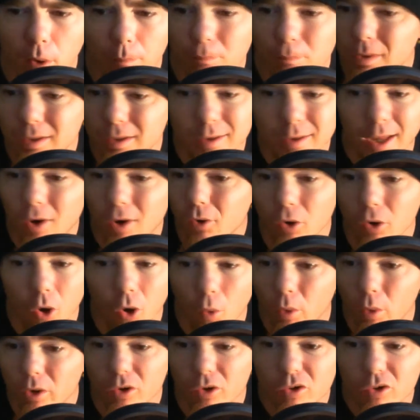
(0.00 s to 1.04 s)
because they don't
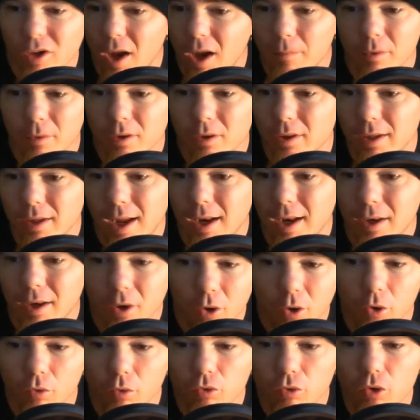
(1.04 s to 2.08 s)
know what you're saying because they can't
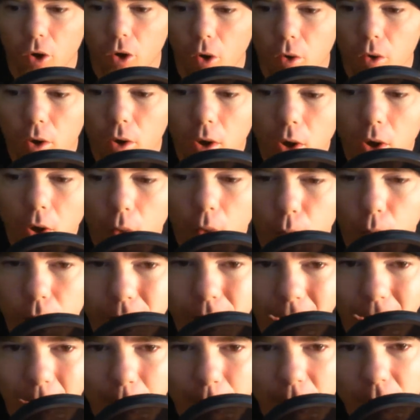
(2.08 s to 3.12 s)
hear you. So,
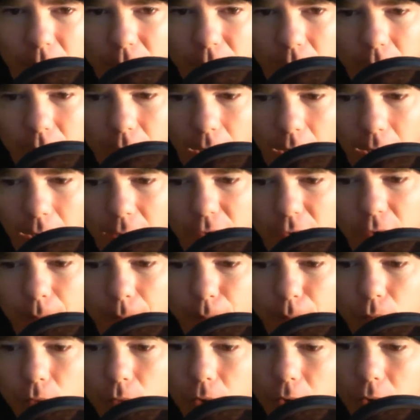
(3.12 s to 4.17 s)
with that being said, guys,
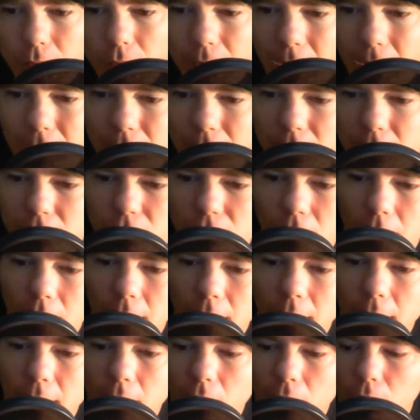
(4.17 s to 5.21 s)
that is
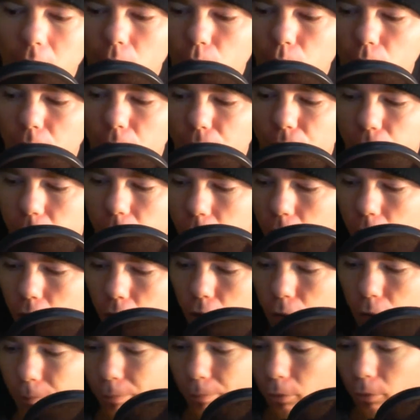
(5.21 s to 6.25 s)
a
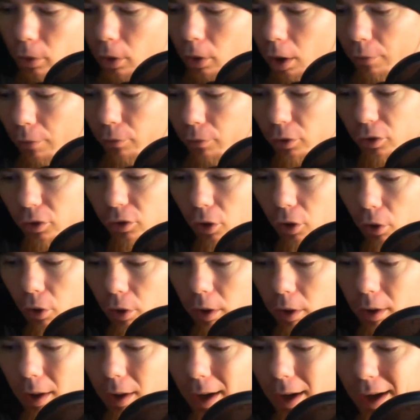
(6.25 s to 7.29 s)
review of the
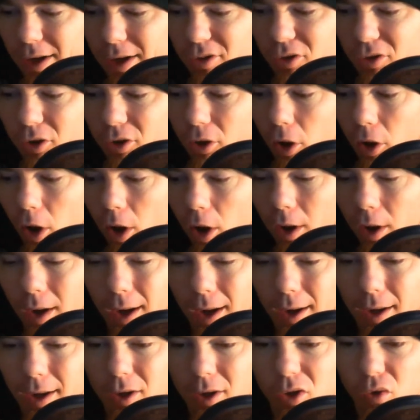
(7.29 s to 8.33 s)
Sony HDR
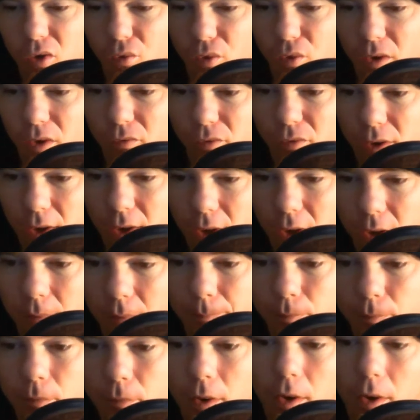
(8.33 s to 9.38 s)

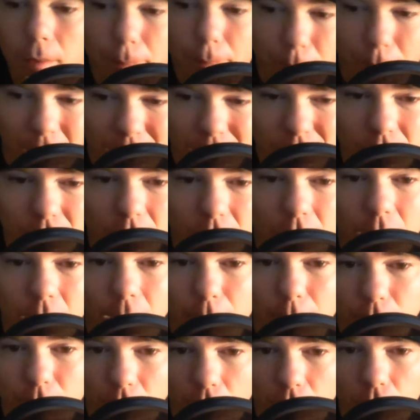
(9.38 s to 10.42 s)
AS15. Basically,
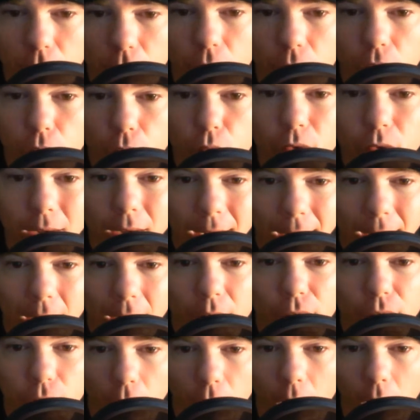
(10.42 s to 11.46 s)
I'm telling you, you
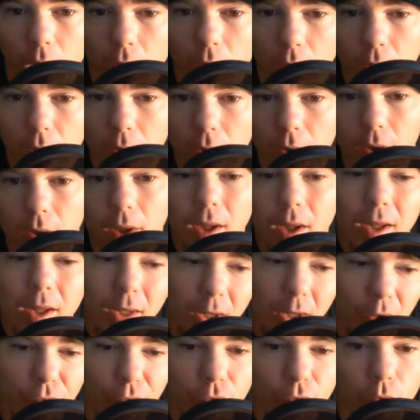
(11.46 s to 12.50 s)
can vlog on it
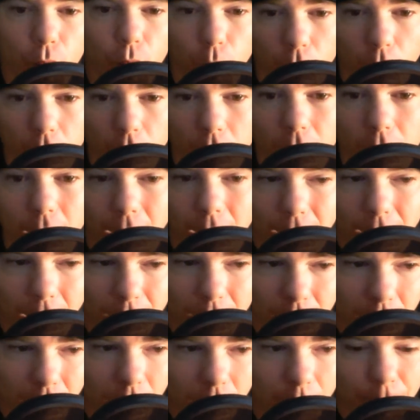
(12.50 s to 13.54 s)
if you want, like I
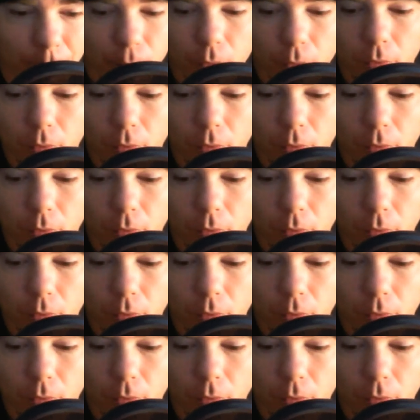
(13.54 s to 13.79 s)
did.